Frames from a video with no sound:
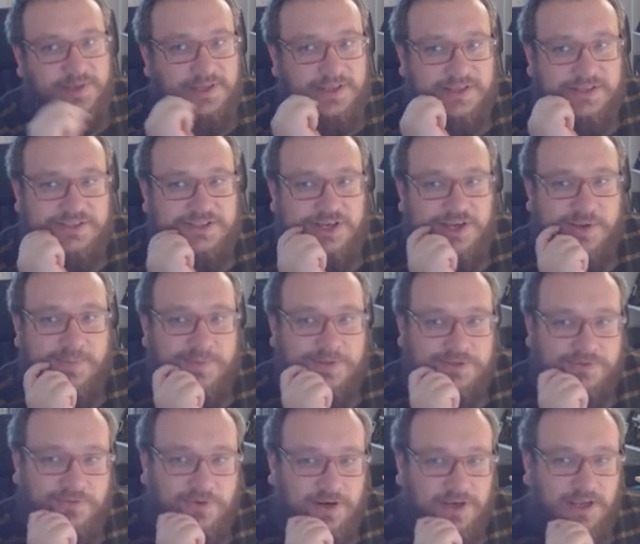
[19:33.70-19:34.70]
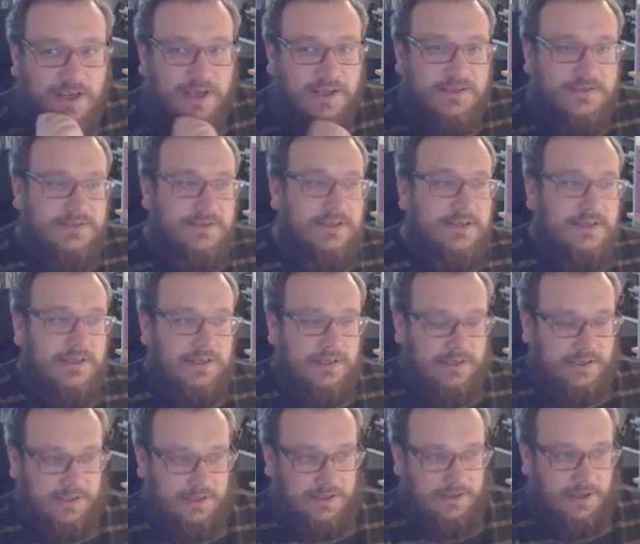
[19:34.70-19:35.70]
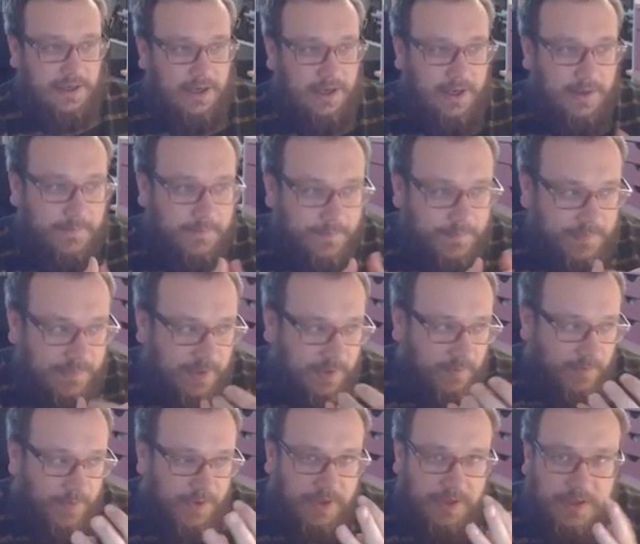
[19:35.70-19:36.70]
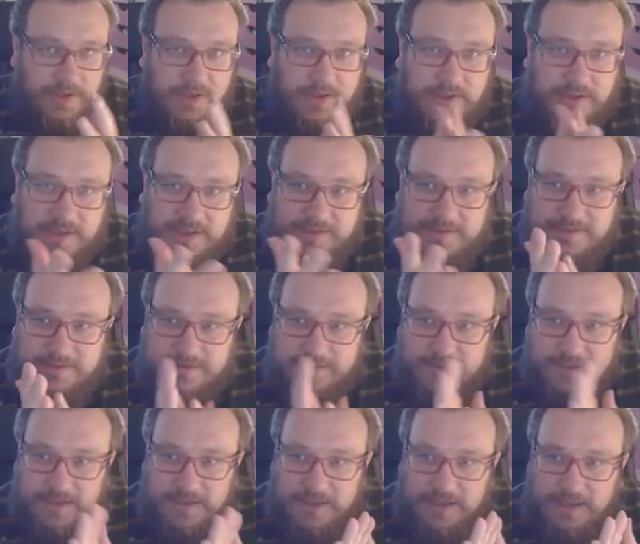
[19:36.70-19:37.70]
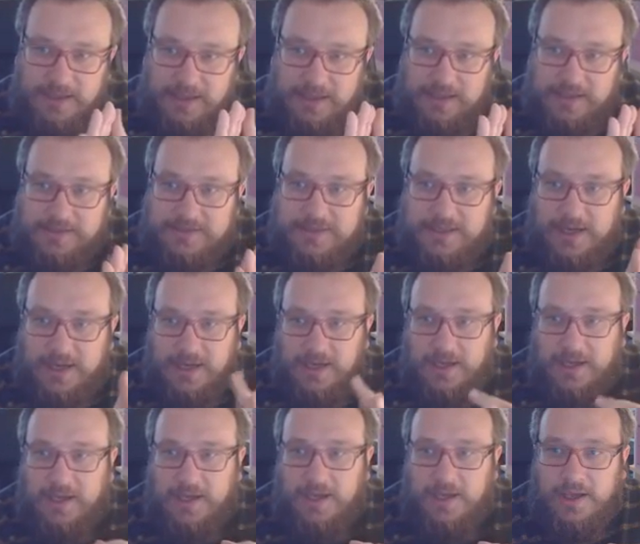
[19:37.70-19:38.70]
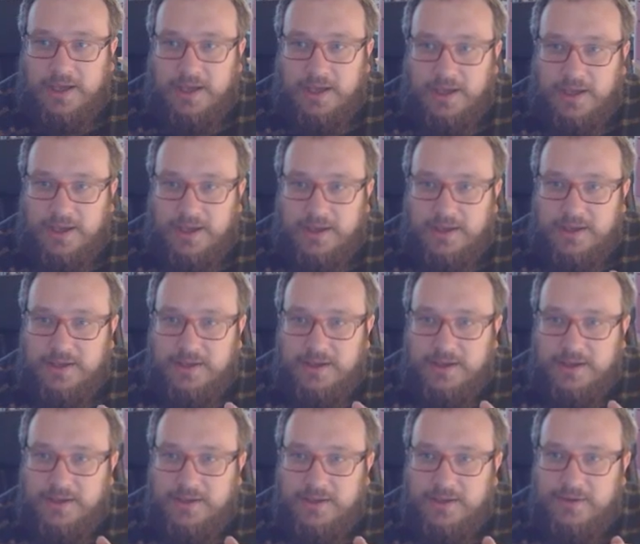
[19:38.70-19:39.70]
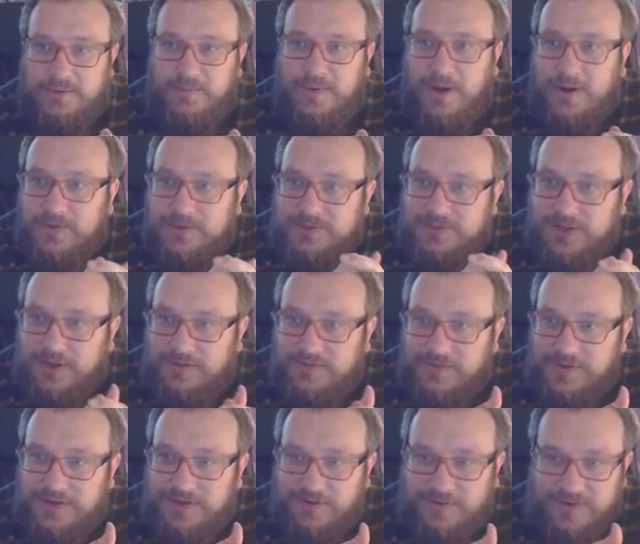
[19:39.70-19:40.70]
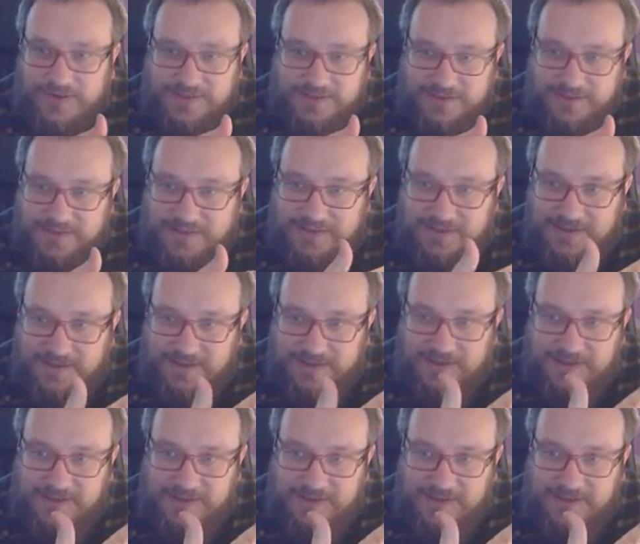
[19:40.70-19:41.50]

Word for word: that time is running at. But this is like a, wow, it's going really crazy, huh?